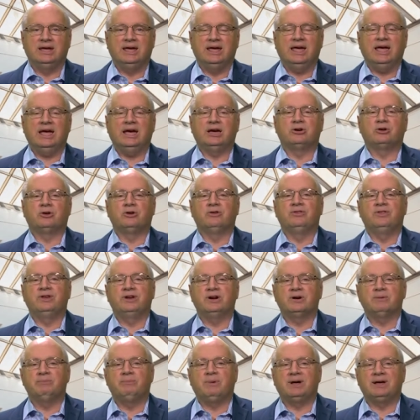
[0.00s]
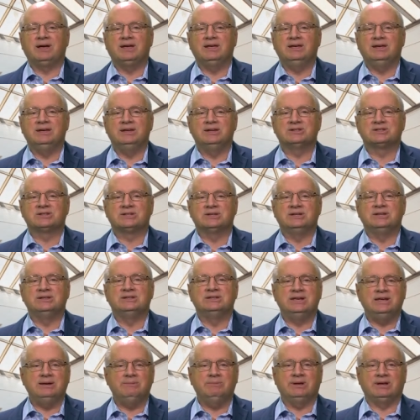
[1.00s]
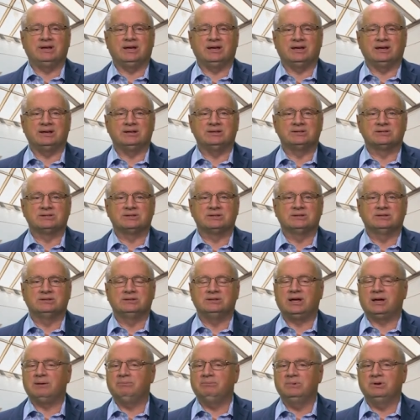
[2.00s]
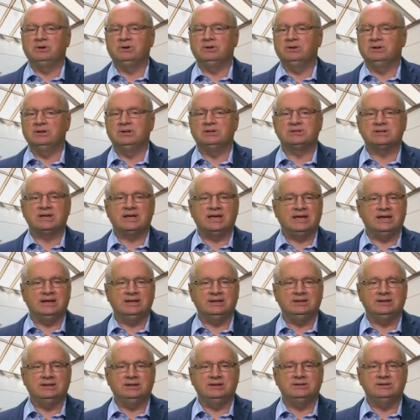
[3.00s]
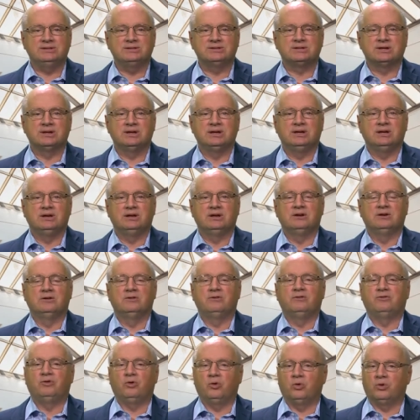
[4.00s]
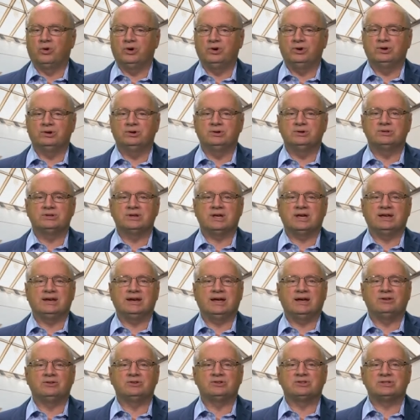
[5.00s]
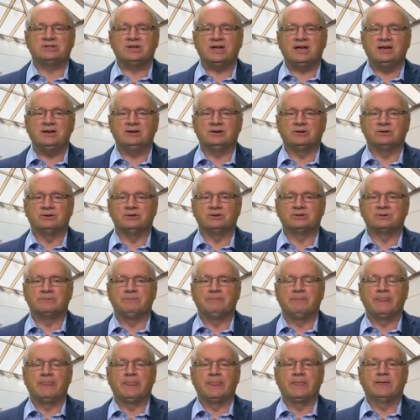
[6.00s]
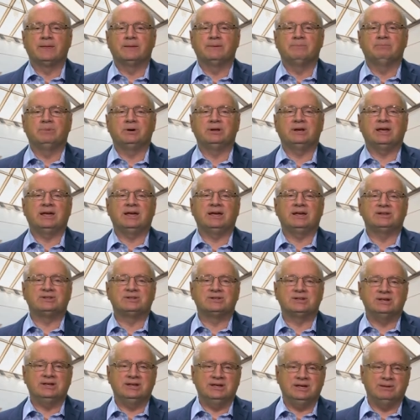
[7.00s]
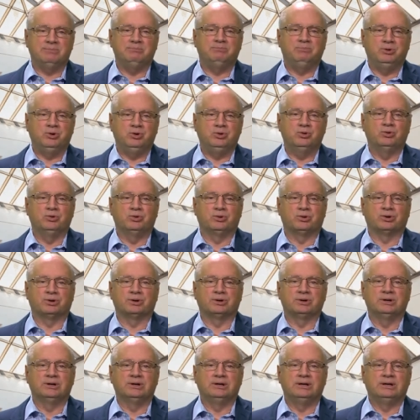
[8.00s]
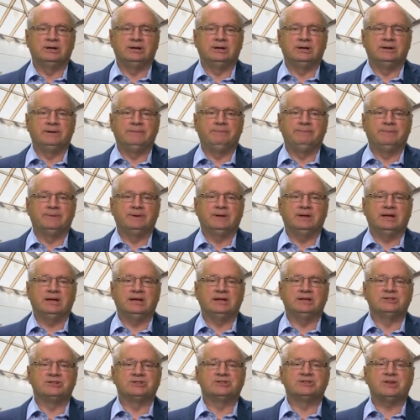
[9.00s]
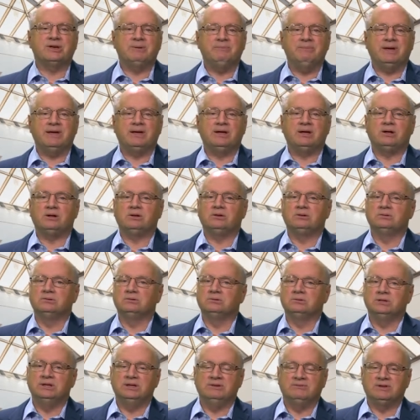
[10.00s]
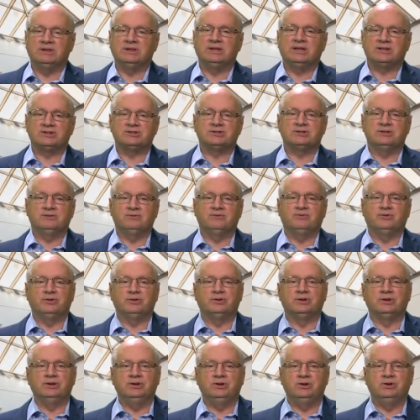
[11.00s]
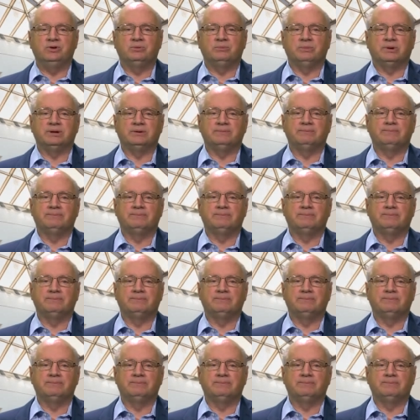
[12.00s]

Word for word: and are thereby easily demonized, not merely as aliens, foreigners, and outsiders, but as impure, and somehow even less than fully human,